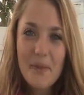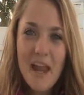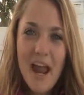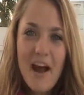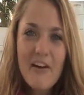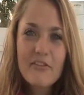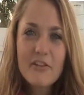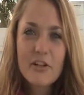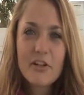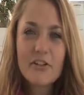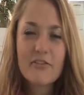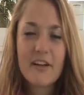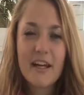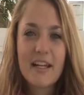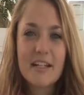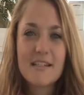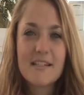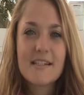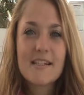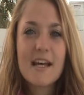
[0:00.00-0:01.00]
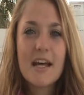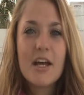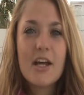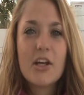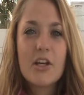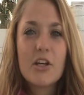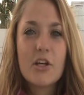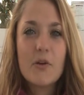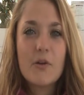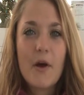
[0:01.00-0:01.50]
After it rains,
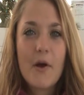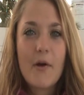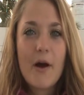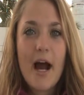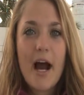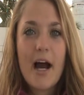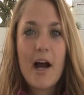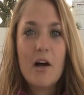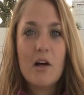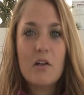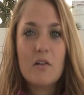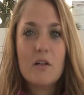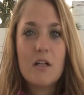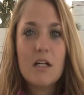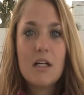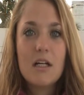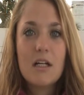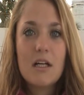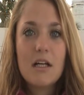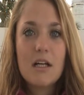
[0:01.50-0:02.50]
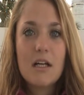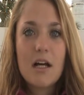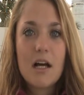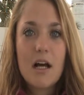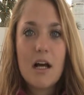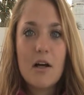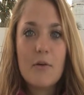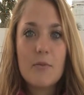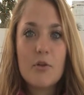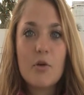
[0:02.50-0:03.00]
you know how
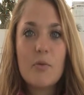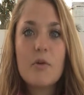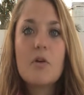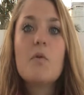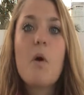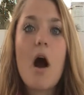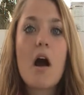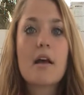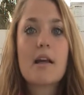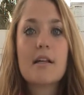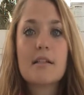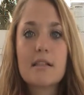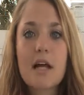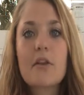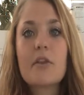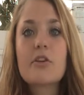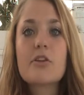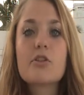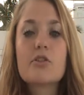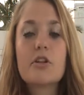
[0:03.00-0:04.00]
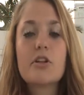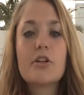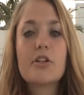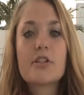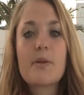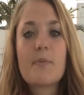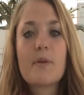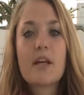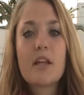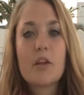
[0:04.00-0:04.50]
you'll be walking down the street or
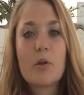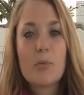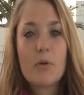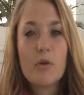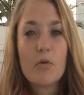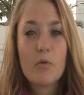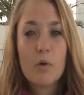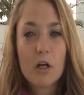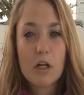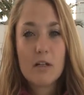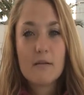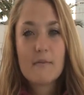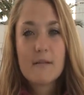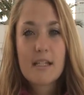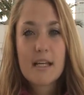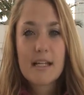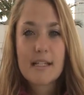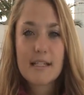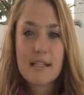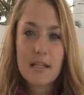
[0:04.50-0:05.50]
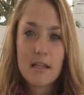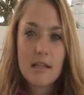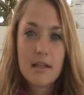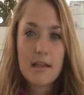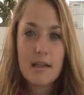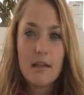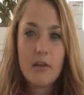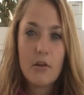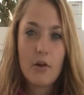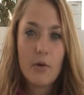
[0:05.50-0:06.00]
something and there'll be worms because,
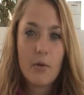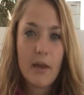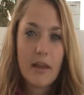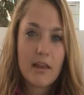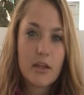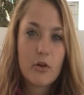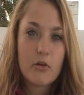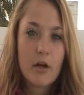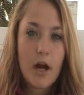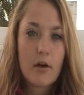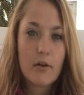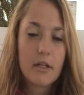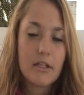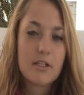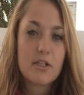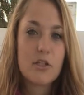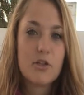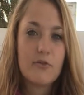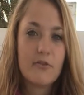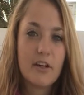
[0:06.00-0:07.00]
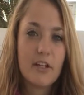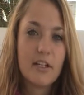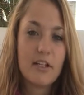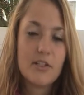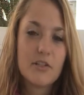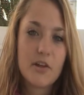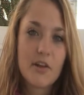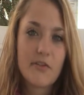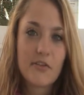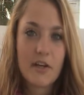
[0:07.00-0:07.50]
you know, like the ground gets too
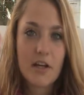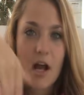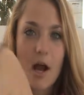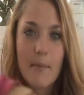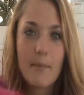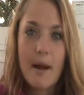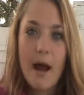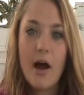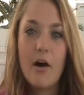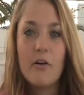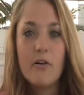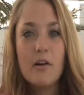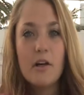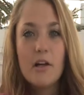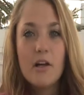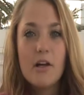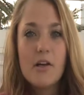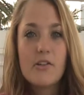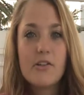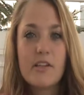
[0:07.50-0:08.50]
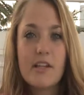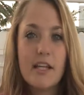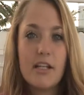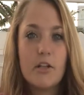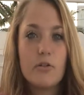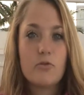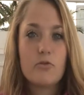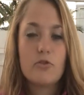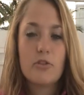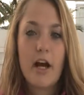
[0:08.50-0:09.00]
flooded, so if they come out so that they
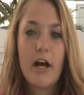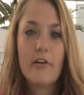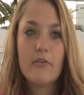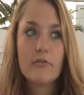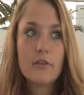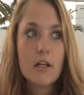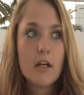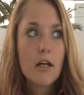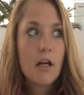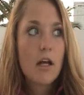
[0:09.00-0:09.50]
don't drown.